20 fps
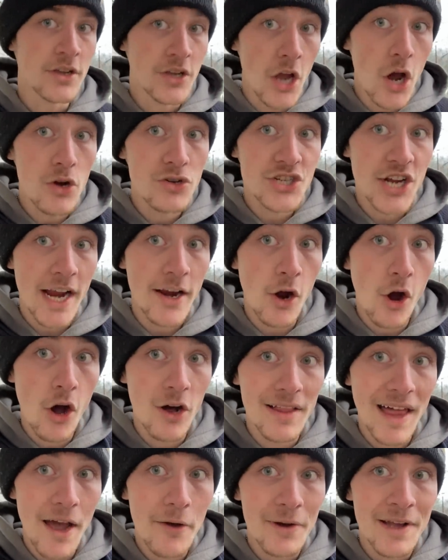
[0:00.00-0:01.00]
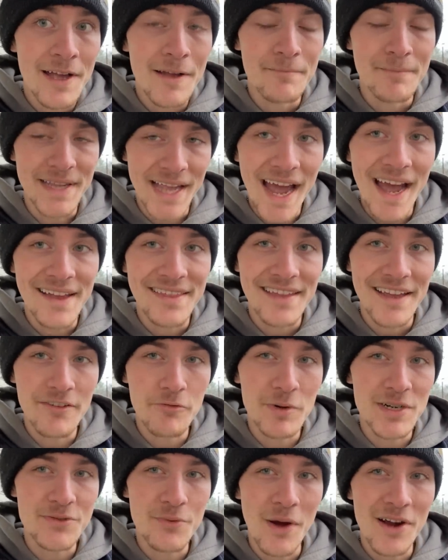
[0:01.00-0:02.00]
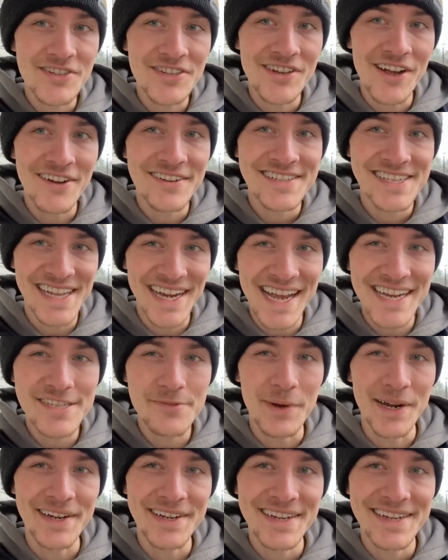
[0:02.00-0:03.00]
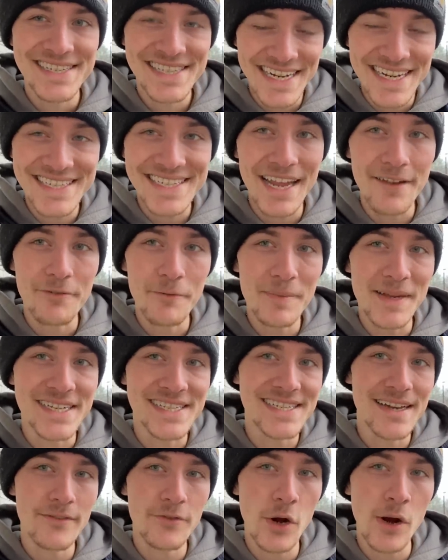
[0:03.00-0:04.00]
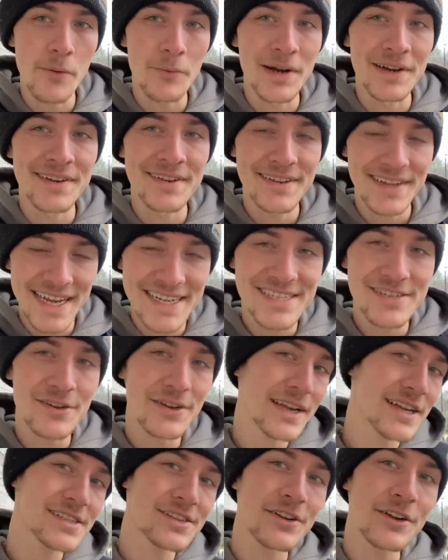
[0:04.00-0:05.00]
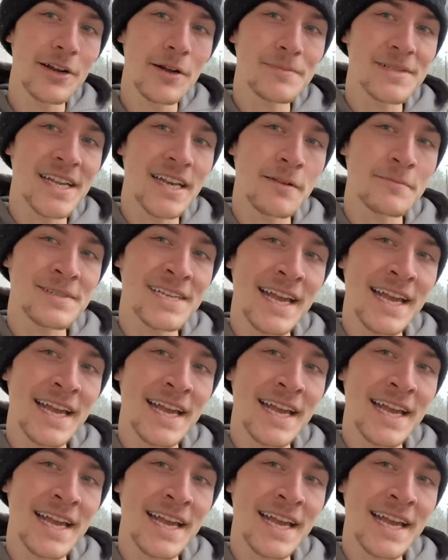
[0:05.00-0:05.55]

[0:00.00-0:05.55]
Go check all out. But yeah, thank you very much for watching, y'all. It's the next one. Stay safe and peace. Have a great one. Yes, sir. Yes, sir. You know what I'm